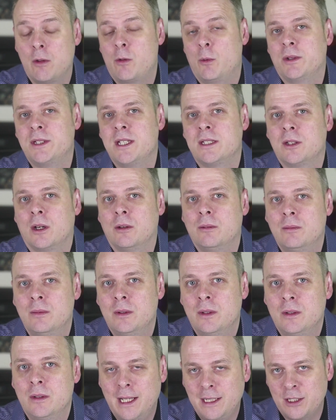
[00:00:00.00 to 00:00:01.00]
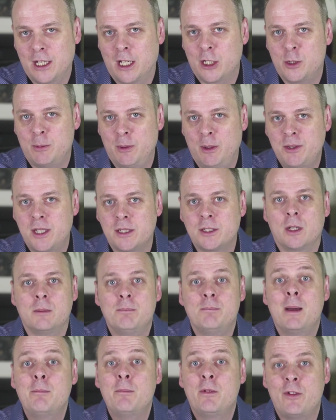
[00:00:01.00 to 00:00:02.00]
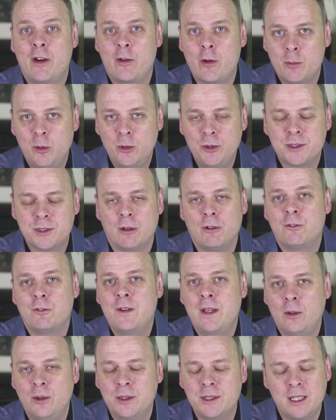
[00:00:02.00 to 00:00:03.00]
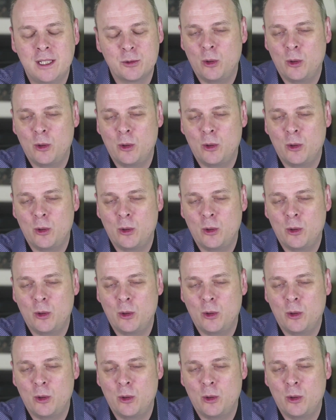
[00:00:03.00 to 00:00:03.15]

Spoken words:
in other words, its own data attributes, its own member variables or fields.